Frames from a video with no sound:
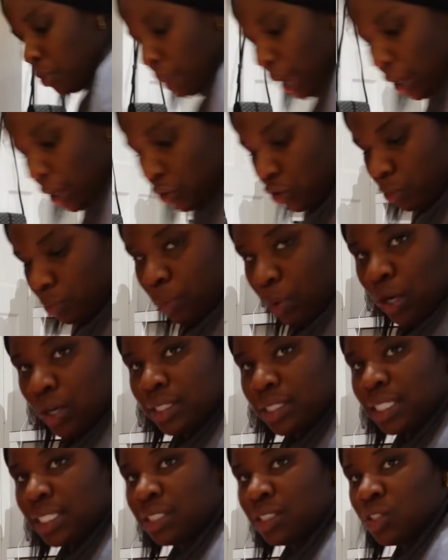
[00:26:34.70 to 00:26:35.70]
my good
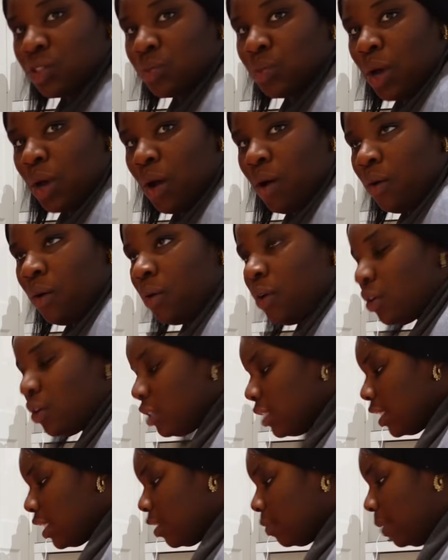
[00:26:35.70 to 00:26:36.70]
boxes as well
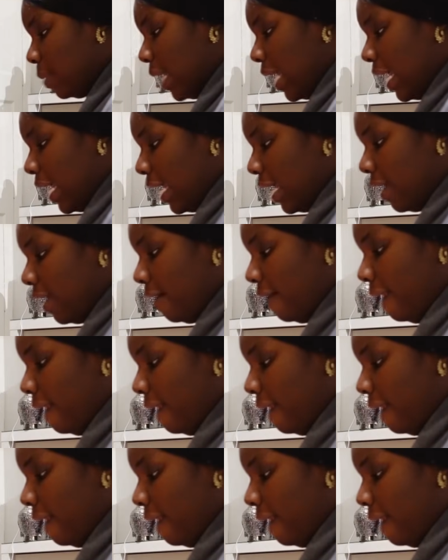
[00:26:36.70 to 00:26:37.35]
on display.